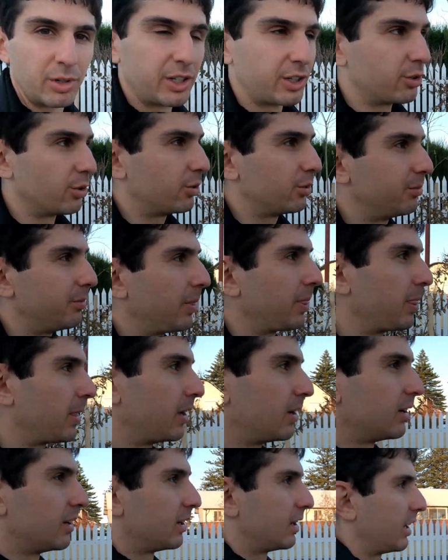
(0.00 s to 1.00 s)
cool.
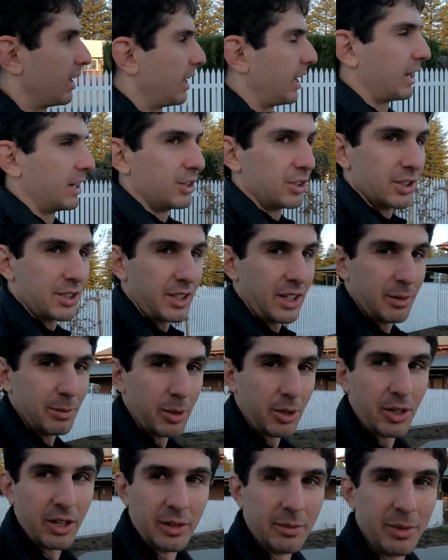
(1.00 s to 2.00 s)
And just here
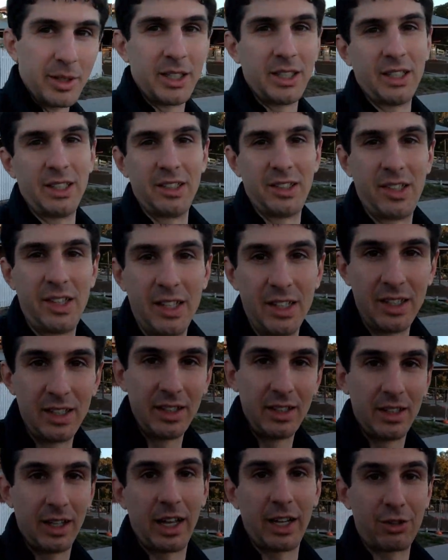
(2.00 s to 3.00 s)
behind me is
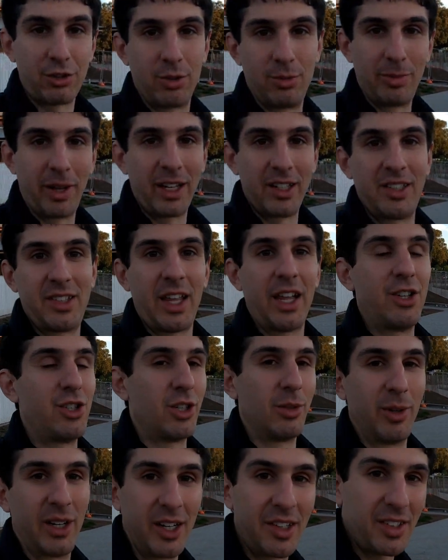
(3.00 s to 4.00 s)
the actual main
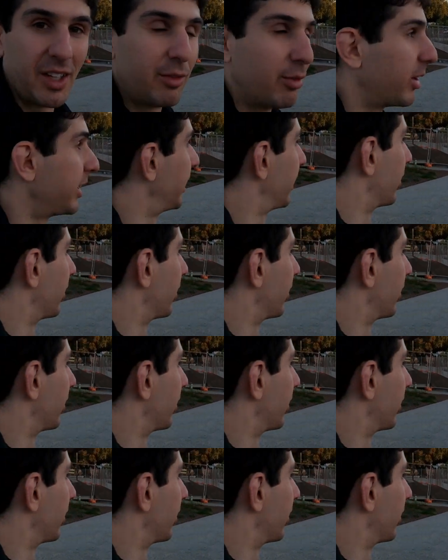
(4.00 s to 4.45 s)
station. We're going to see if we can